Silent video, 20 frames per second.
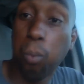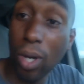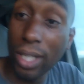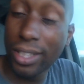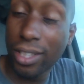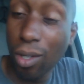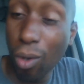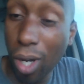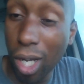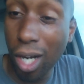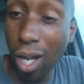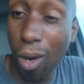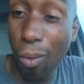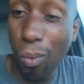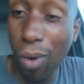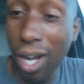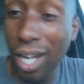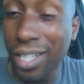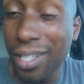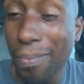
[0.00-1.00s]
What's going on,
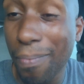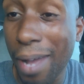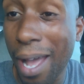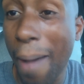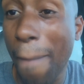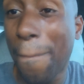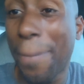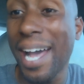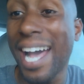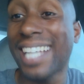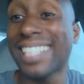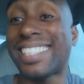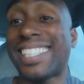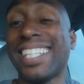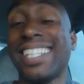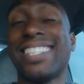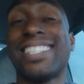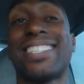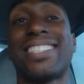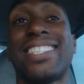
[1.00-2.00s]
world? man Pat
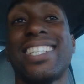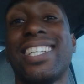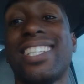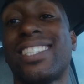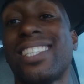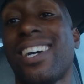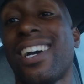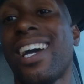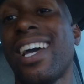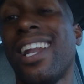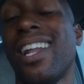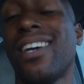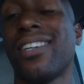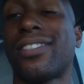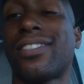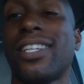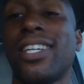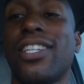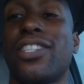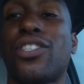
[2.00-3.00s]
Seaser Seasall
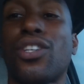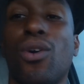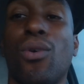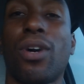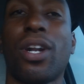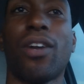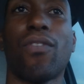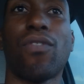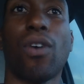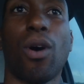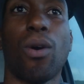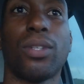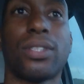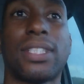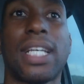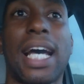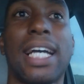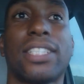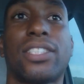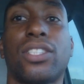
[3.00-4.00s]
LLC towing and
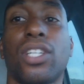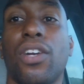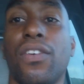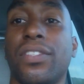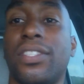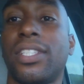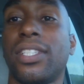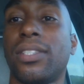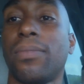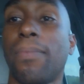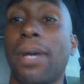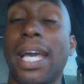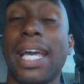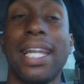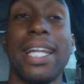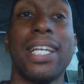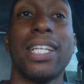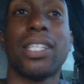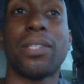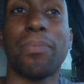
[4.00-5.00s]
roadside services.
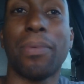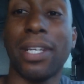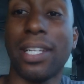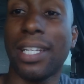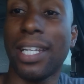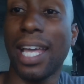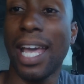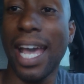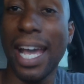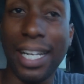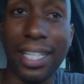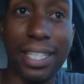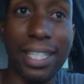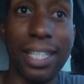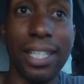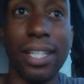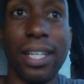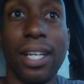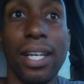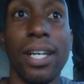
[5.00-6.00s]
Man, it's been
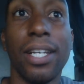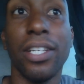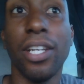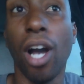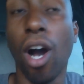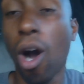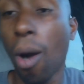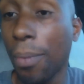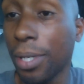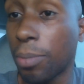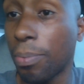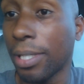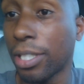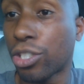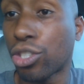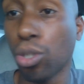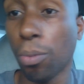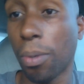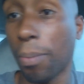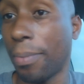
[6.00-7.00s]
hectic. Your homie's been
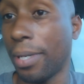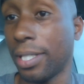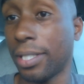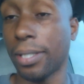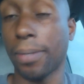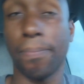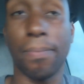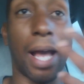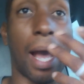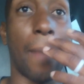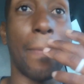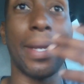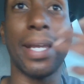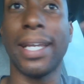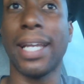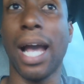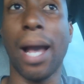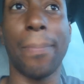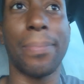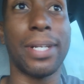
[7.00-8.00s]
super busy. I
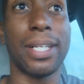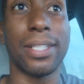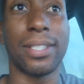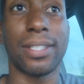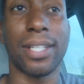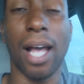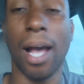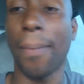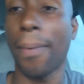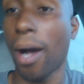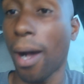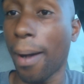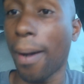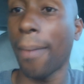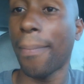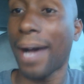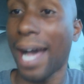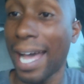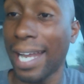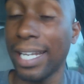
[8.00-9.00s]
mean, I'm just I'm,
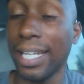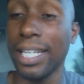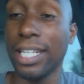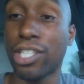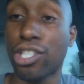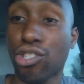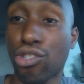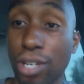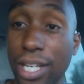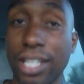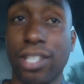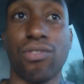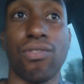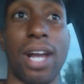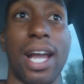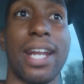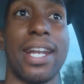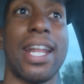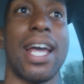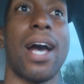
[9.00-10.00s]
I'm out in these streets
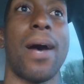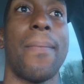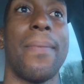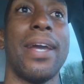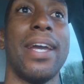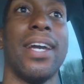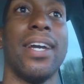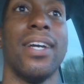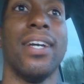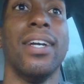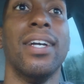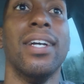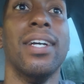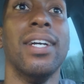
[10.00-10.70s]
right now, man.